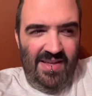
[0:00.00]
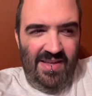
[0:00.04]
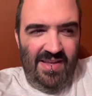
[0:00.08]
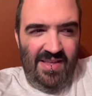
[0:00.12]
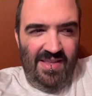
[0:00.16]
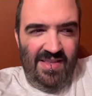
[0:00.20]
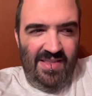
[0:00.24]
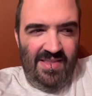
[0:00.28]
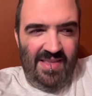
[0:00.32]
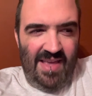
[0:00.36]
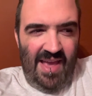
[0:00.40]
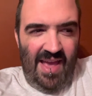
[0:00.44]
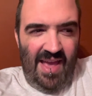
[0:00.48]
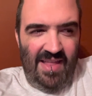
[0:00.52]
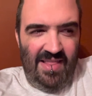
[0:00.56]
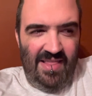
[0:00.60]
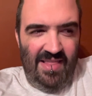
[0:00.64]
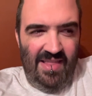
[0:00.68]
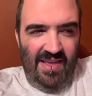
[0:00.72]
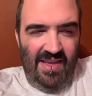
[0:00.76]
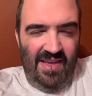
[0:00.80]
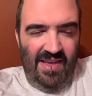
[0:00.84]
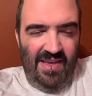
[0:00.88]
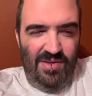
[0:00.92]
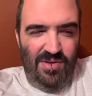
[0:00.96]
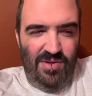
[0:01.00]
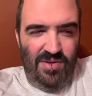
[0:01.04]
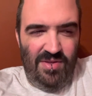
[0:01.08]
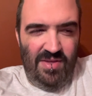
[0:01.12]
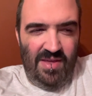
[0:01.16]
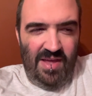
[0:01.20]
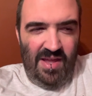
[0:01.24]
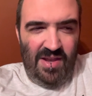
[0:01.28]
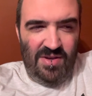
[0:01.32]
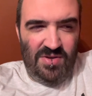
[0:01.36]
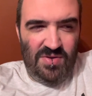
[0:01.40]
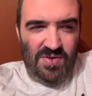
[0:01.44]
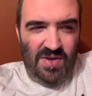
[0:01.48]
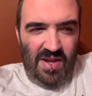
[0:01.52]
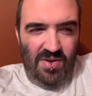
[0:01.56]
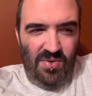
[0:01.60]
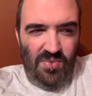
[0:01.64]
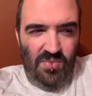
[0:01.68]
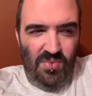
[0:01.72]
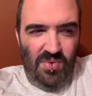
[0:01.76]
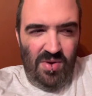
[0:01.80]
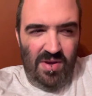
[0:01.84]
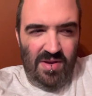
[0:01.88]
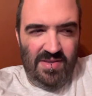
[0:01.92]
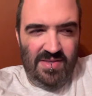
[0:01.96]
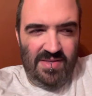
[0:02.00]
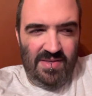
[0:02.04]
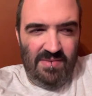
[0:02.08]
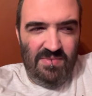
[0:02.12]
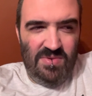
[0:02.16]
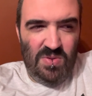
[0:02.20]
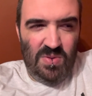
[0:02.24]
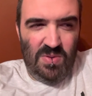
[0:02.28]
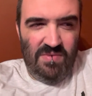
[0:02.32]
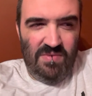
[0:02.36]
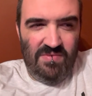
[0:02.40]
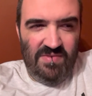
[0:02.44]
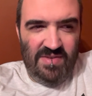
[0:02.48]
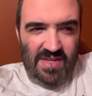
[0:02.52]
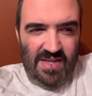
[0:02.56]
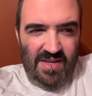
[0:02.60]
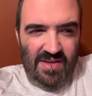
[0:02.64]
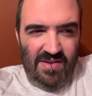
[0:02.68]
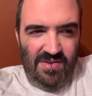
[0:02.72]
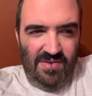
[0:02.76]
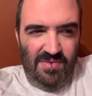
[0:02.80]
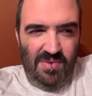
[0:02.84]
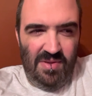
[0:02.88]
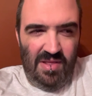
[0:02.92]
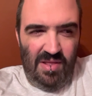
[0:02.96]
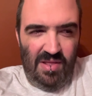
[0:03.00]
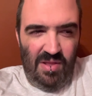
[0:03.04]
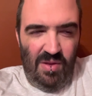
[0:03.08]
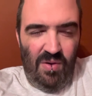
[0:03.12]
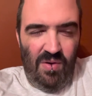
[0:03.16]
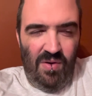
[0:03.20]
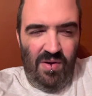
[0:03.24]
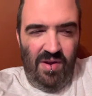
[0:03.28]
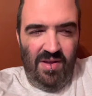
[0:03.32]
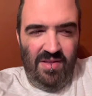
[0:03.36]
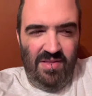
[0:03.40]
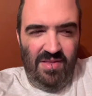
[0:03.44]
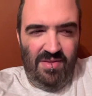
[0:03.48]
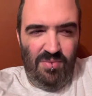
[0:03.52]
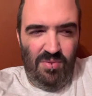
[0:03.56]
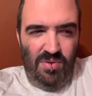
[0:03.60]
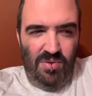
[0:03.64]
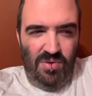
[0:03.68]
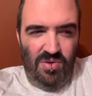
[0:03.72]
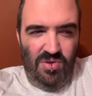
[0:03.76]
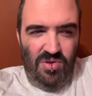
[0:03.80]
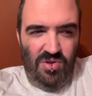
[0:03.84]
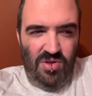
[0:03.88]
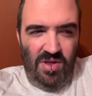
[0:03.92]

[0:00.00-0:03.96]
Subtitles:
Sadly, she's got to try to work some sort of deal with Lawrence where